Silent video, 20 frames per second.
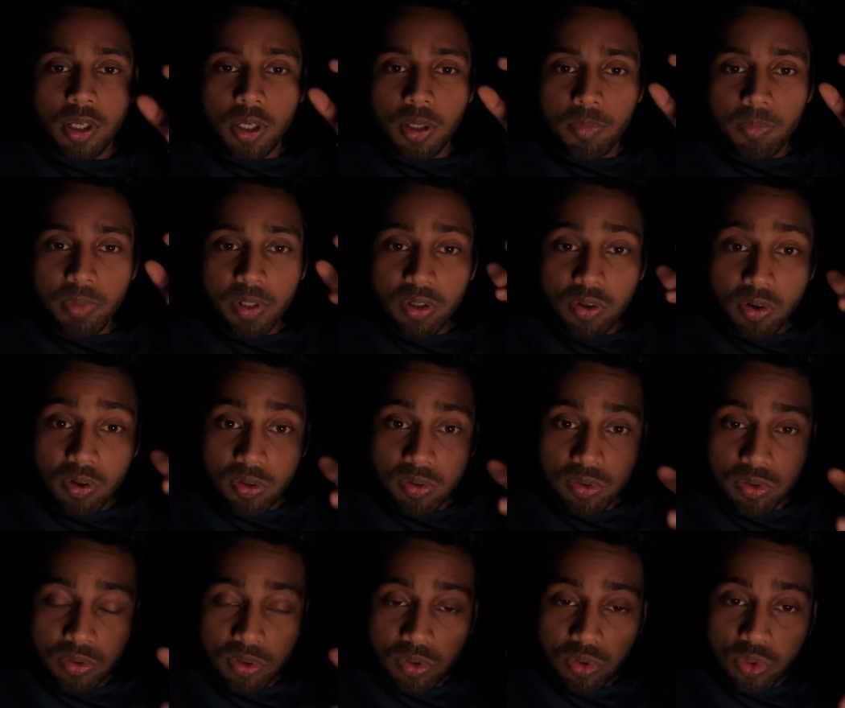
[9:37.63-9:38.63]
but
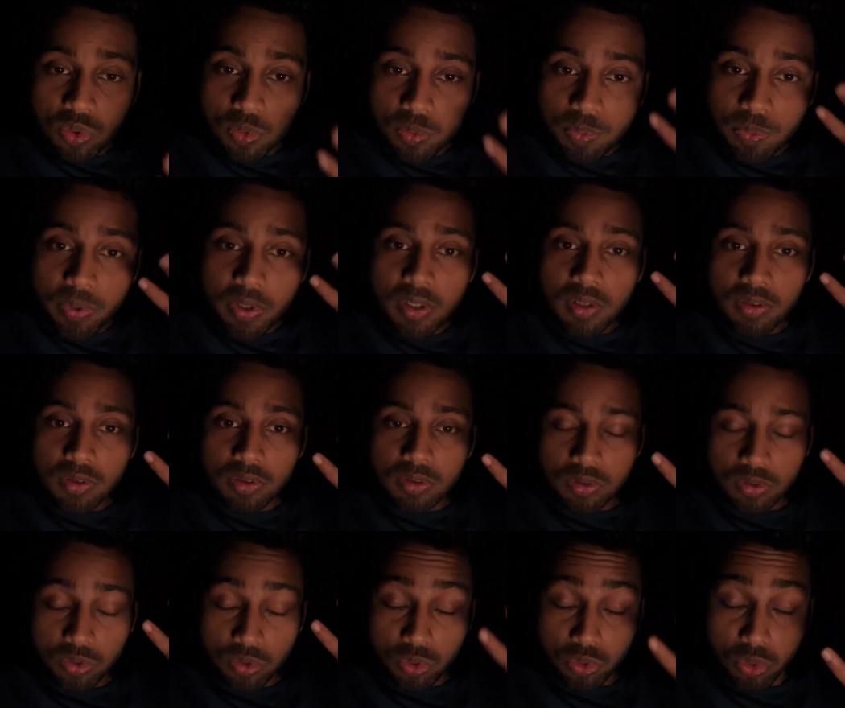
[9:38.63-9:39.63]
also the
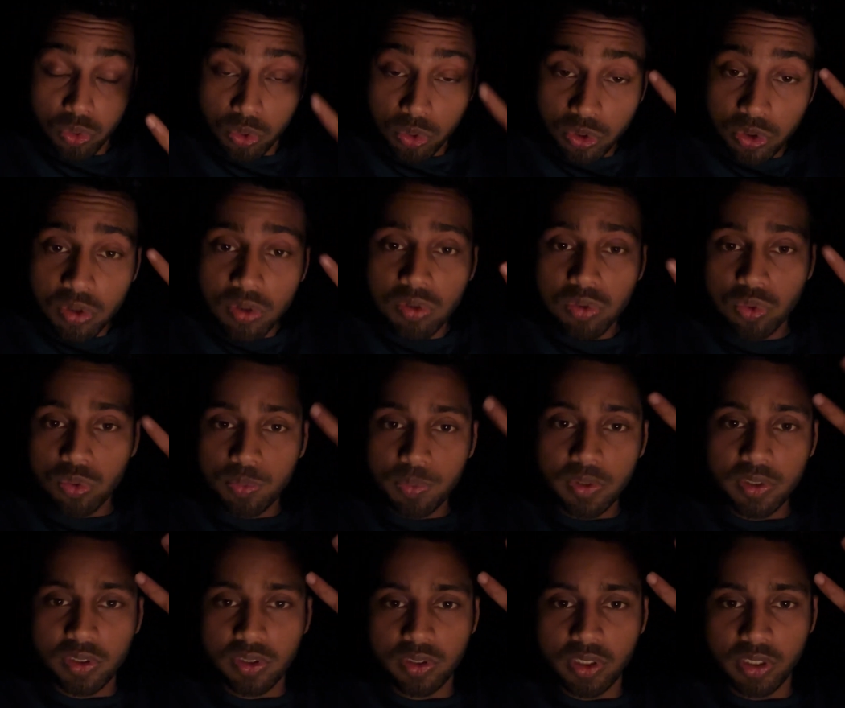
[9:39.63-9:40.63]
social
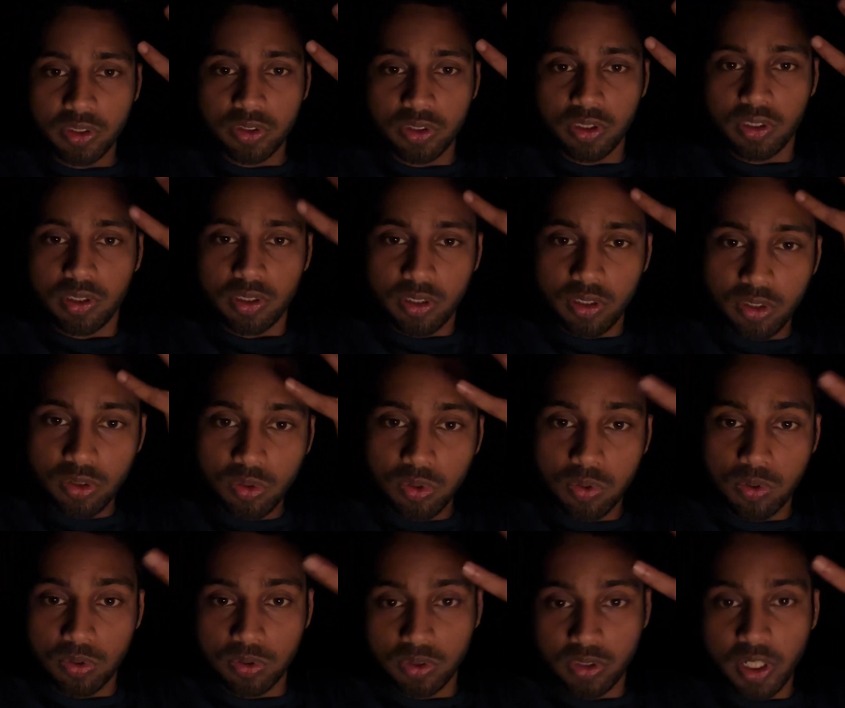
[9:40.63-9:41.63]
superstructure is
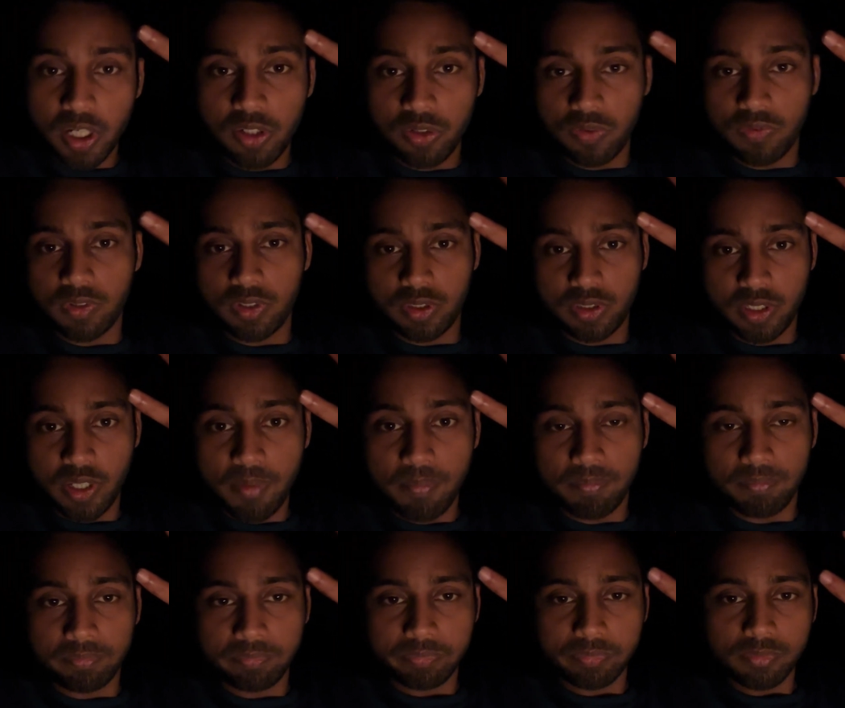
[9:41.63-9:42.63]
hostile towards
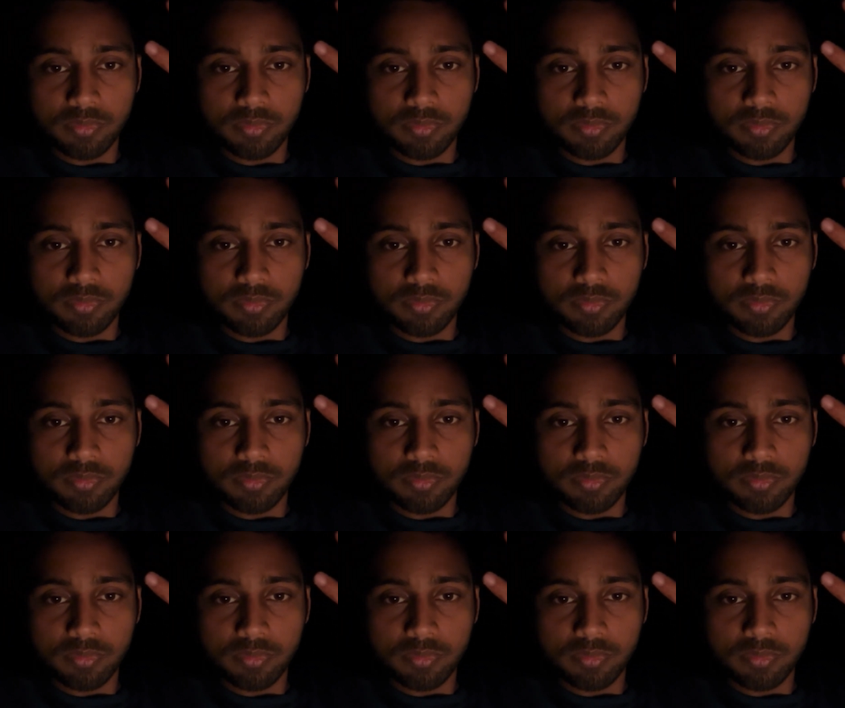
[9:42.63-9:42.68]
them.